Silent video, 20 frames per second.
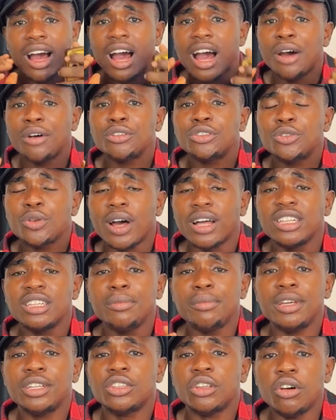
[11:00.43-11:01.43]
how to
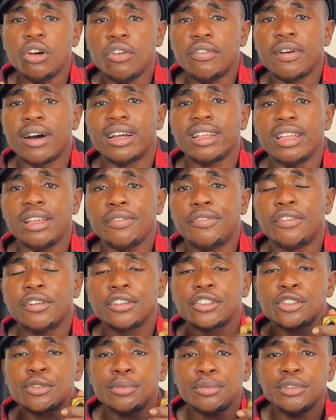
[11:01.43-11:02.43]
animate overlay
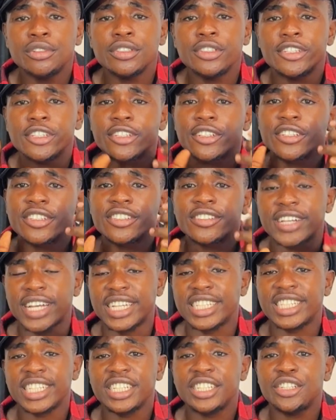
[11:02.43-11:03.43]
for smooth
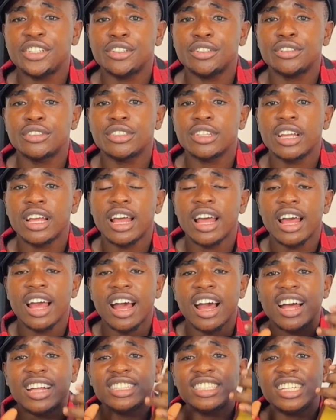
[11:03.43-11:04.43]
transition,
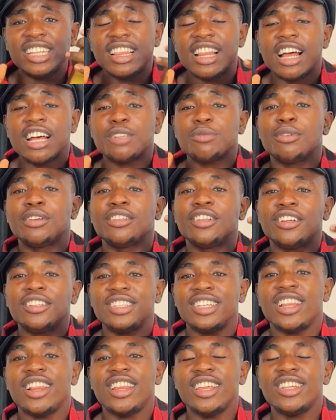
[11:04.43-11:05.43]
and the last but not
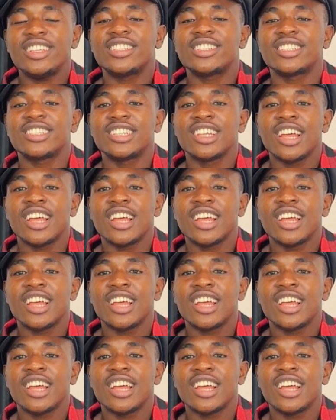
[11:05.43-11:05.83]
the least,